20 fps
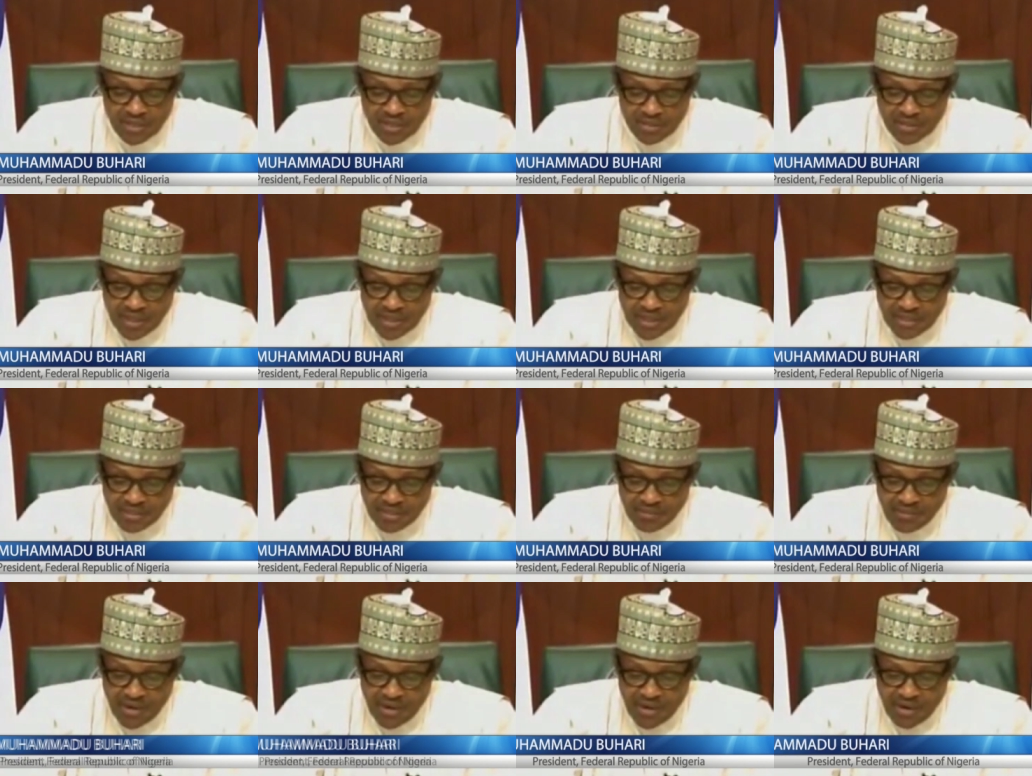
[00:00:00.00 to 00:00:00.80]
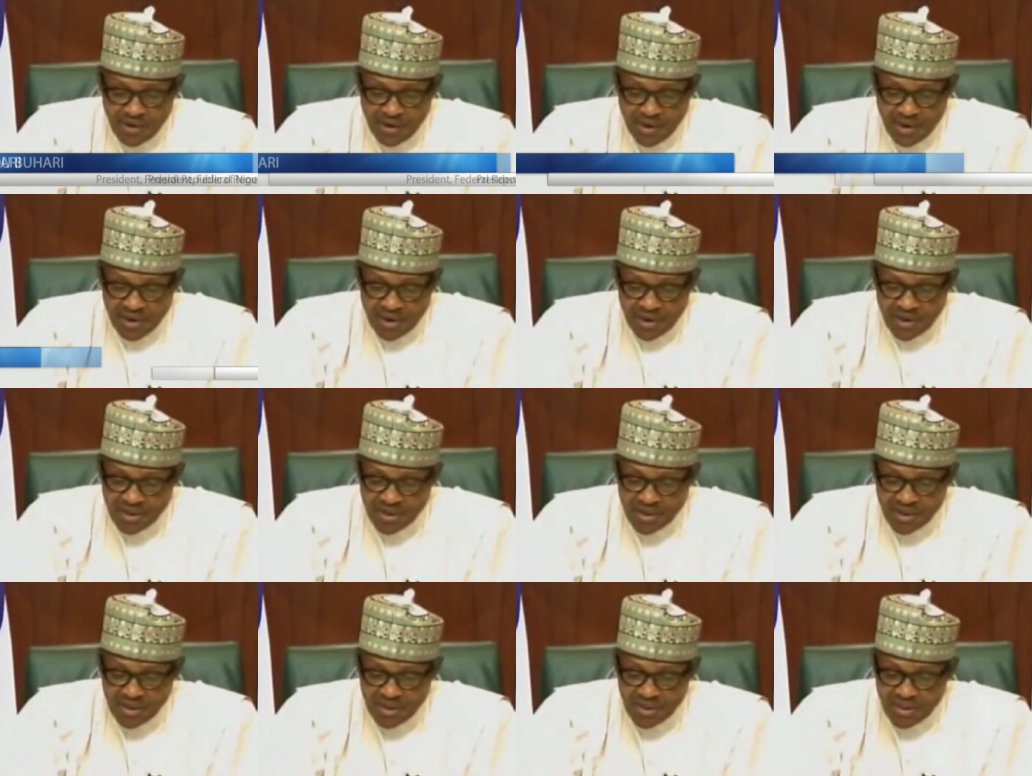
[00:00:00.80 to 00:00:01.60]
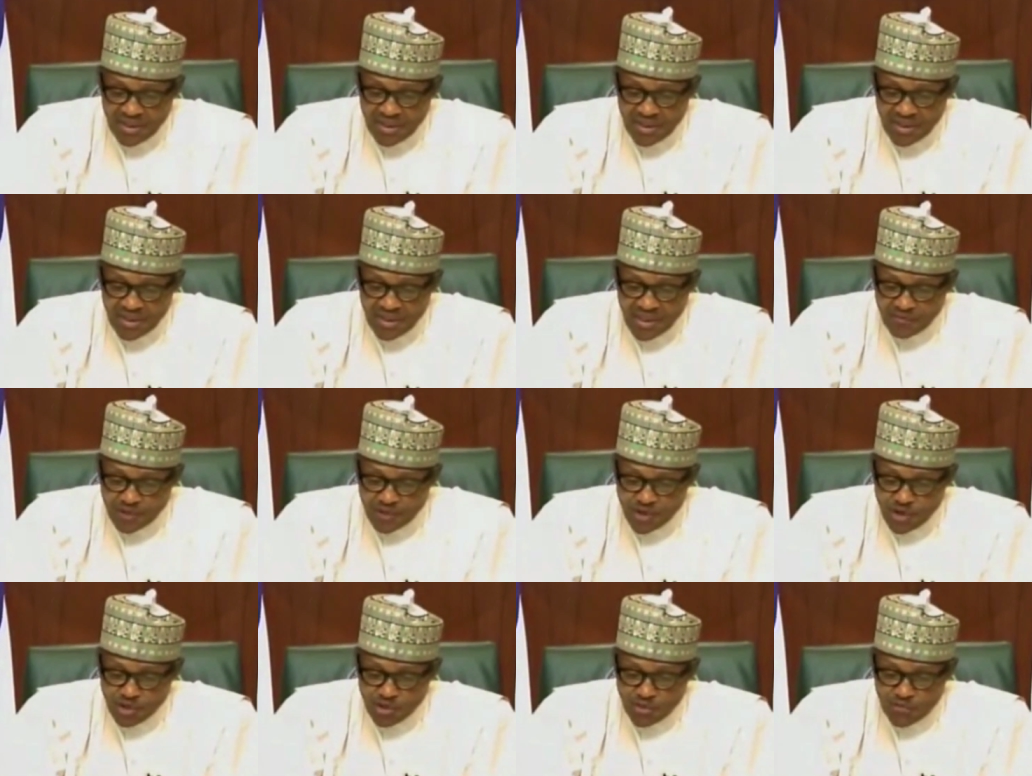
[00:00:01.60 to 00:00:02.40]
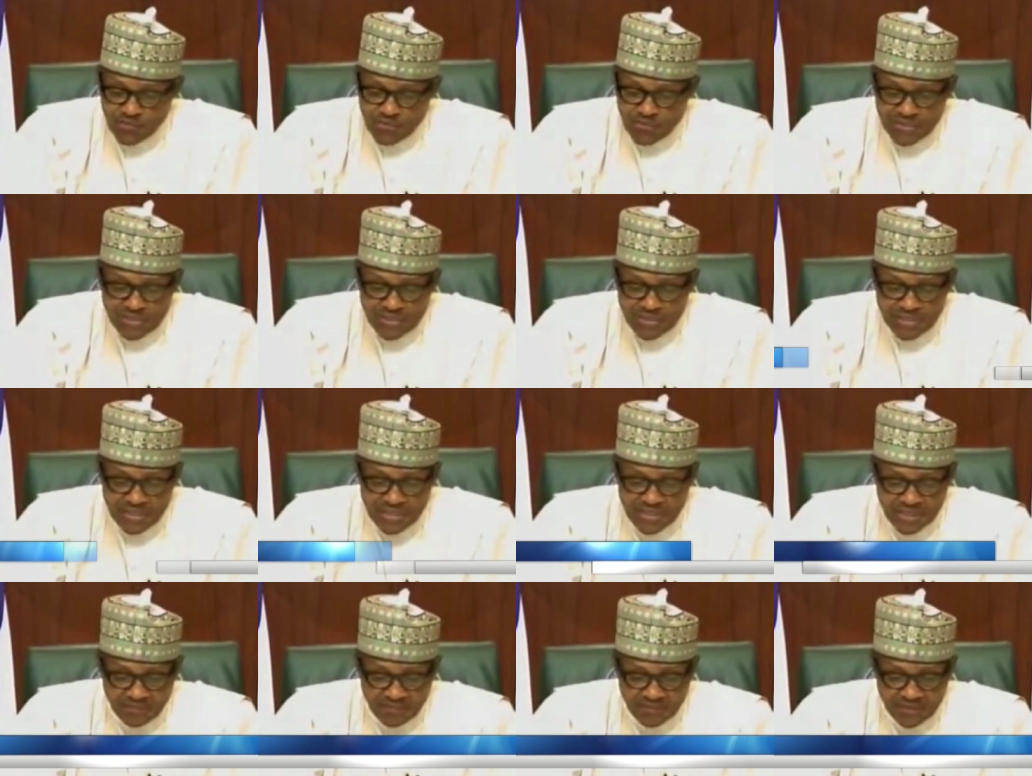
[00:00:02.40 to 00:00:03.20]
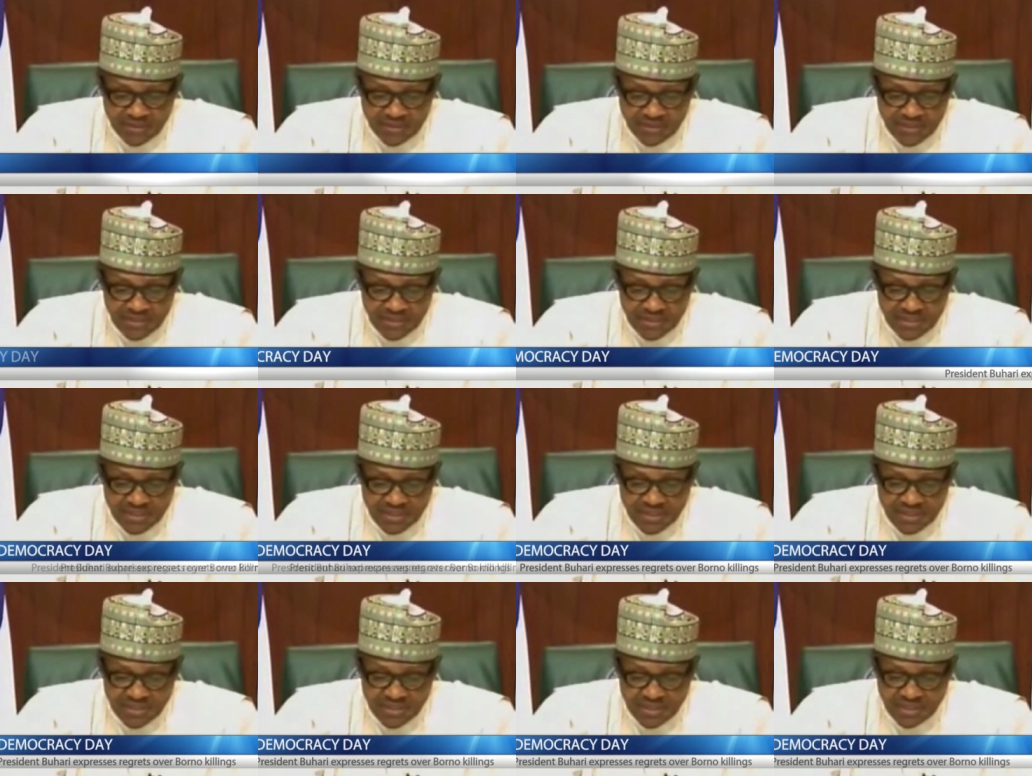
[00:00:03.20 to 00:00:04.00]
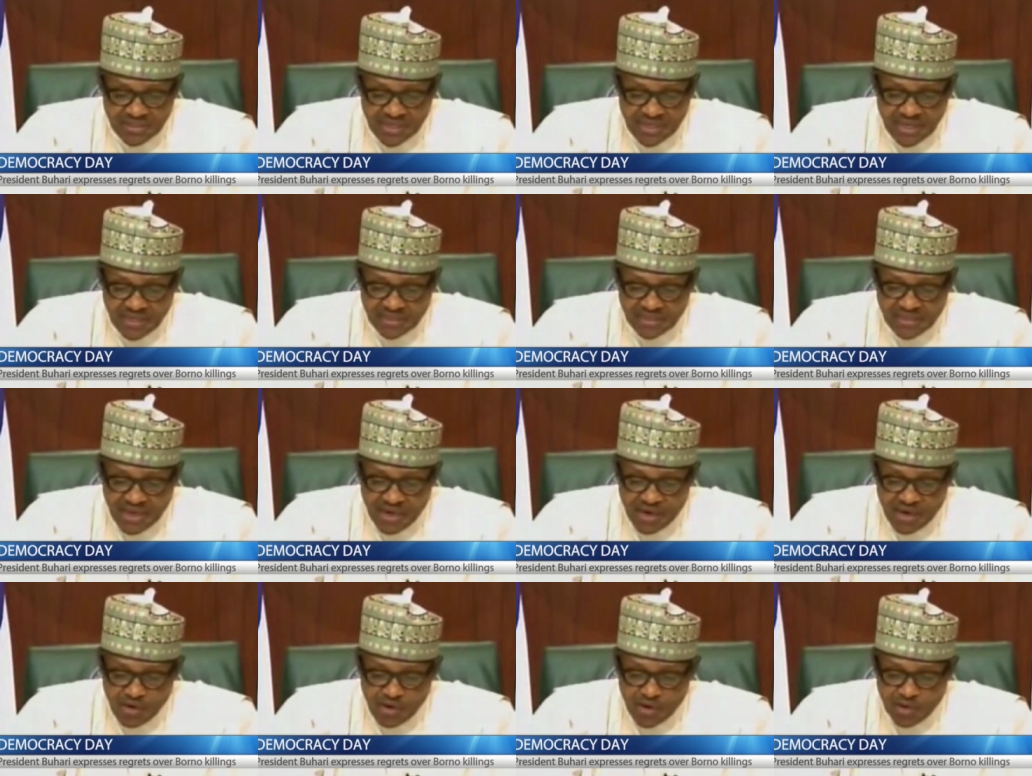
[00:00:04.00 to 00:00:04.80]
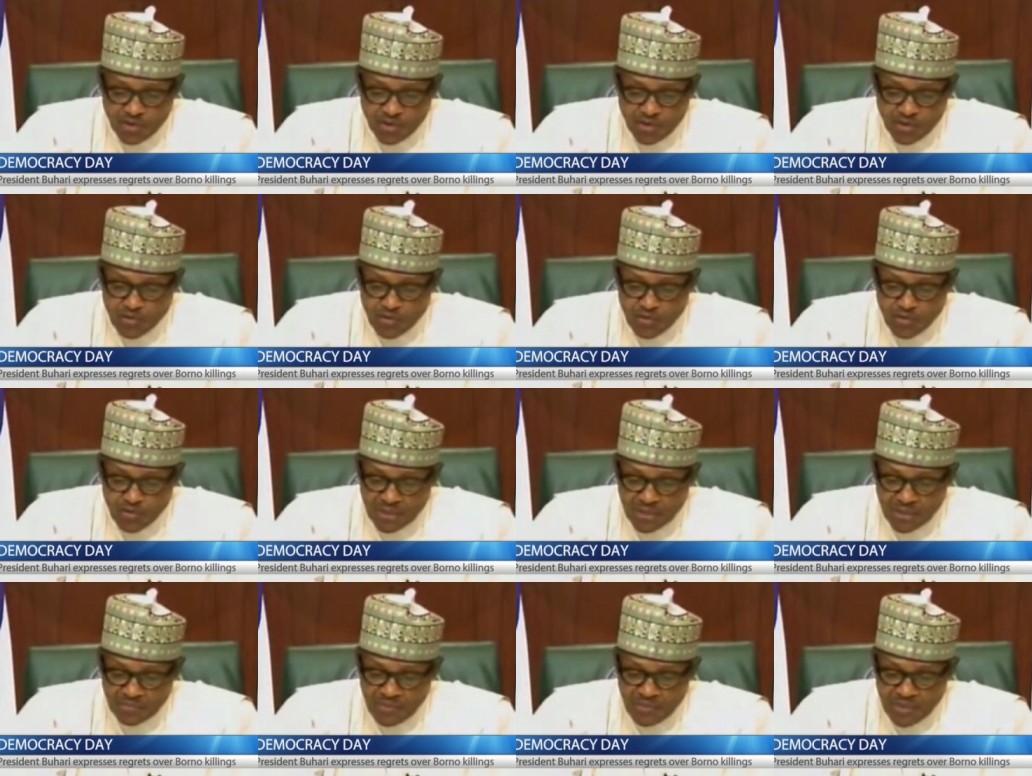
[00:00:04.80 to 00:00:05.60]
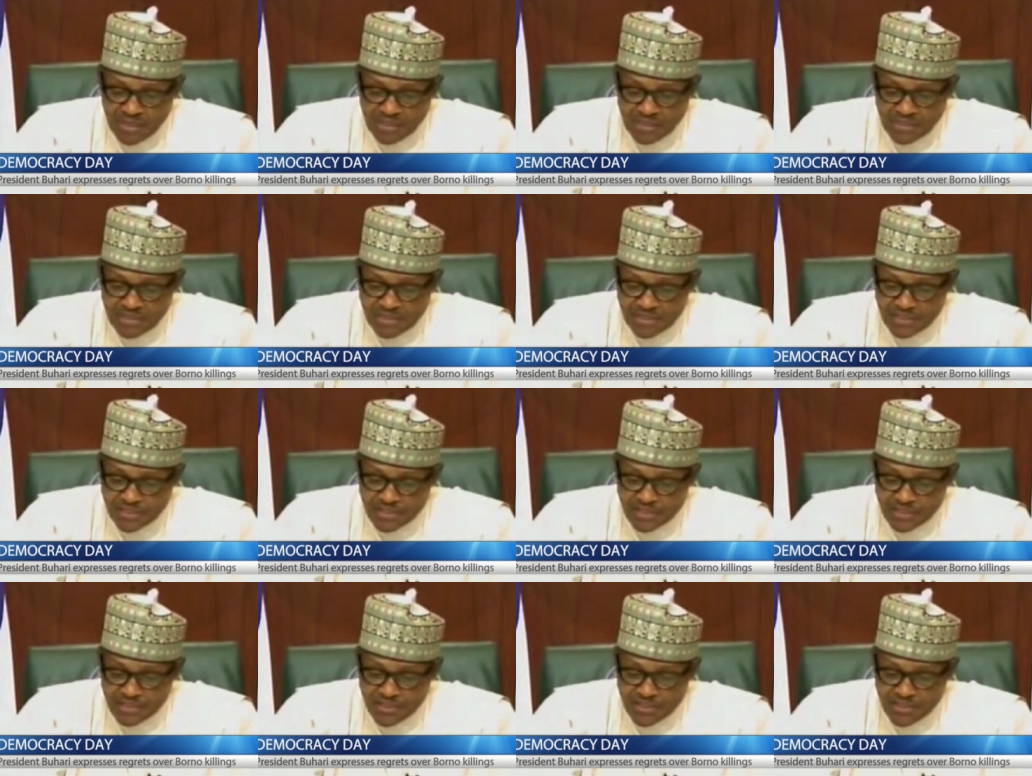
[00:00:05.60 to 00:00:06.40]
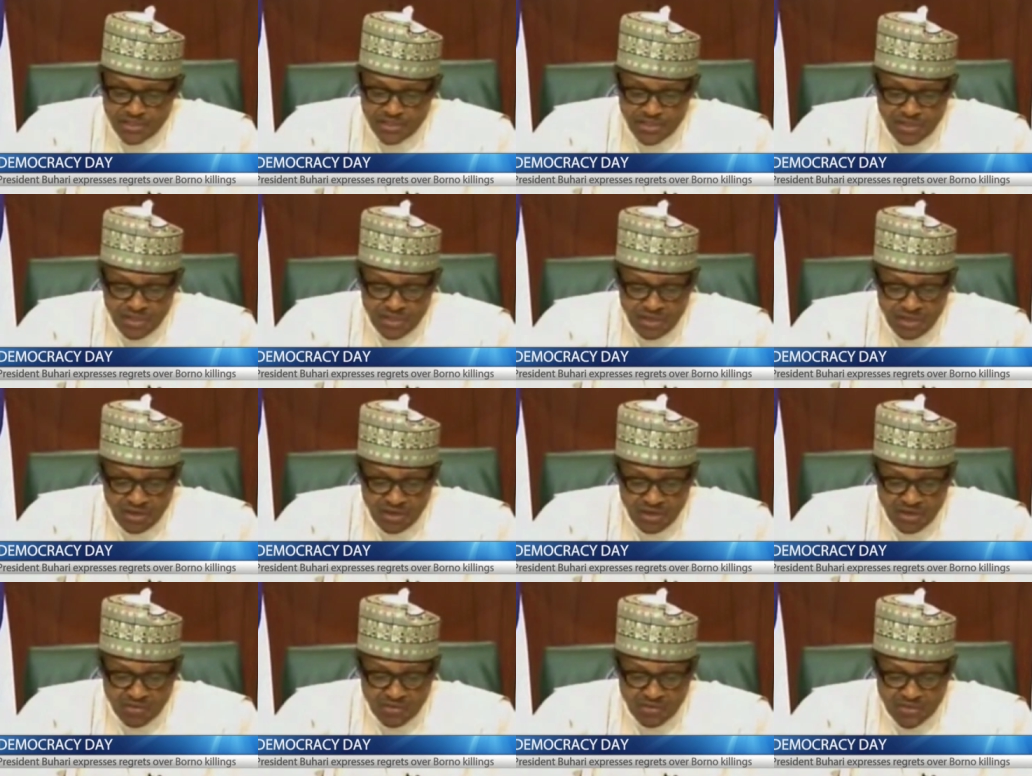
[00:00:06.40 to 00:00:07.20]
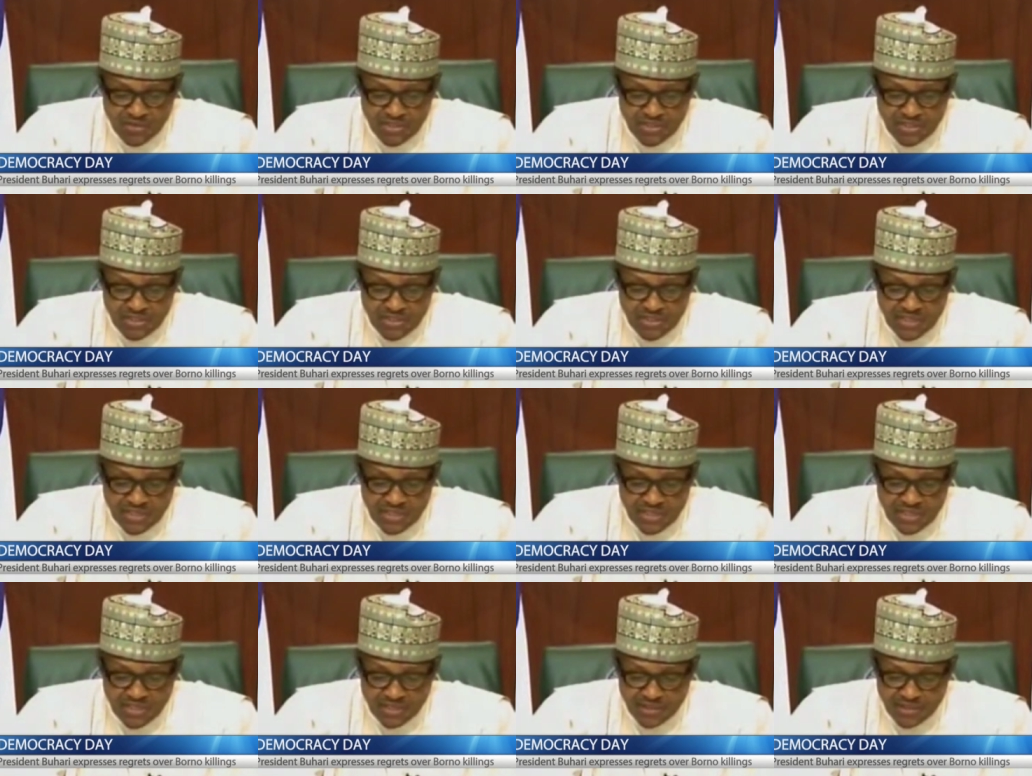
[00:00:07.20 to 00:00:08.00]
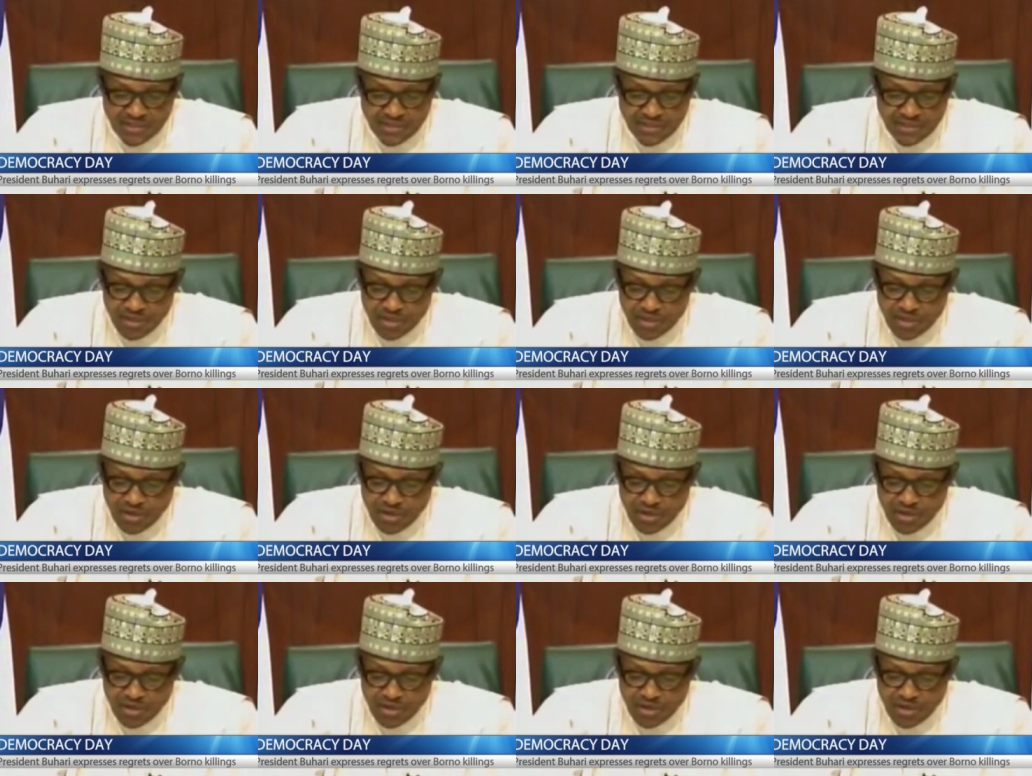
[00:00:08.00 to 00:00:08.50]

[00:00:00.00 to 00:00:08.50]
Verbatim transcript: and Adamawa have long been recovered and are now occupied by indigenes of these areas